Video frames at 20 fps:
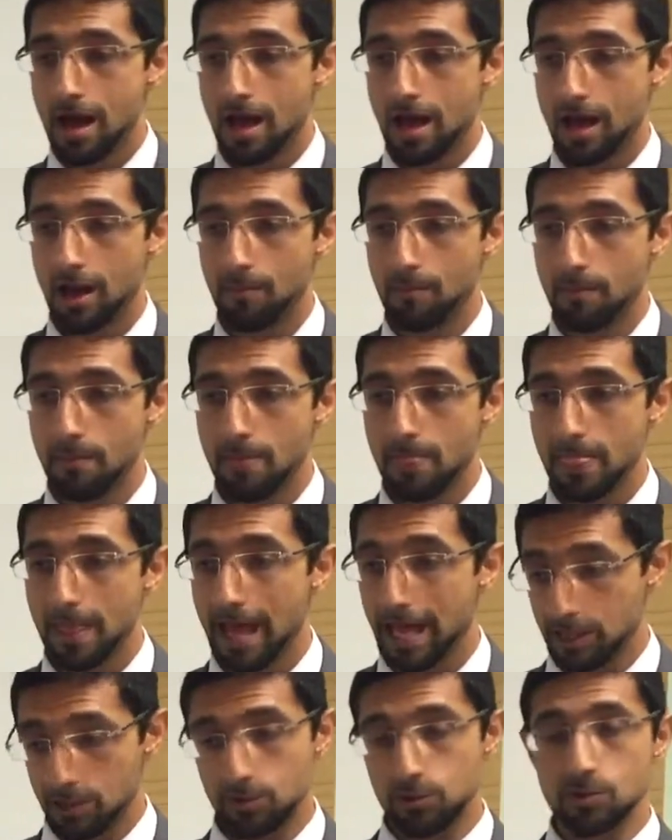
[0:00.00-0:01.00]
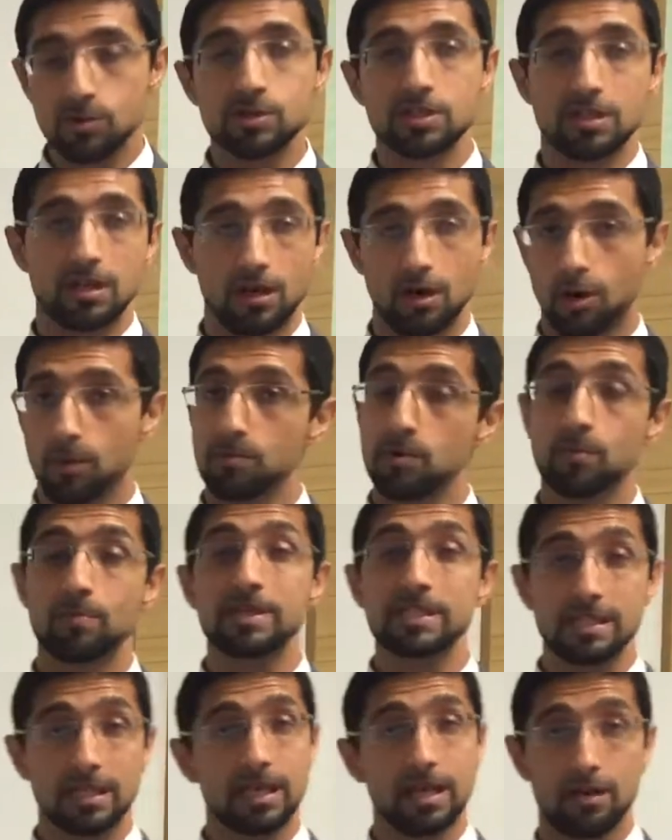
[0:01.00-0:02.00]
and you use it at home,
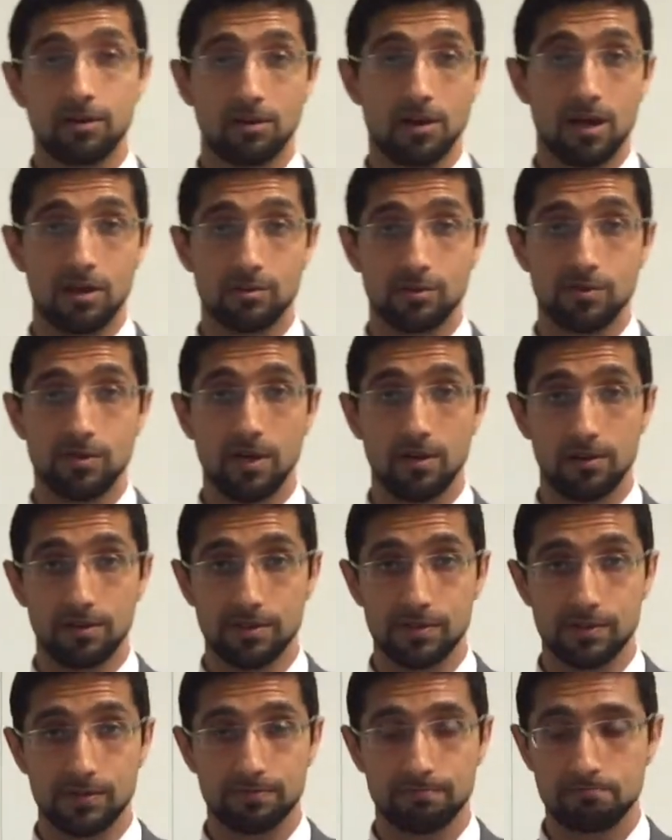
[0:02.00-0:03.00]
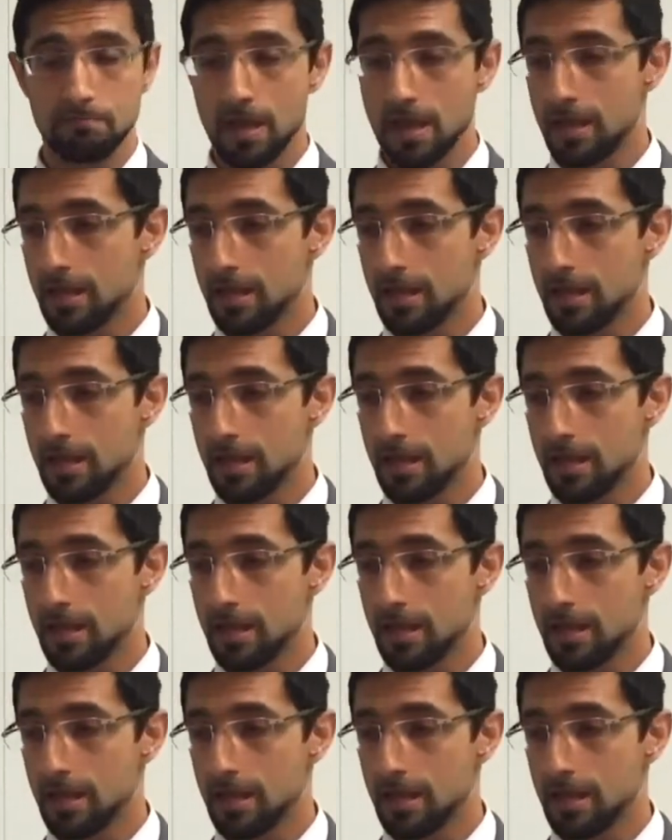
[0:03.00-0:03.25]
you're missing out on $100.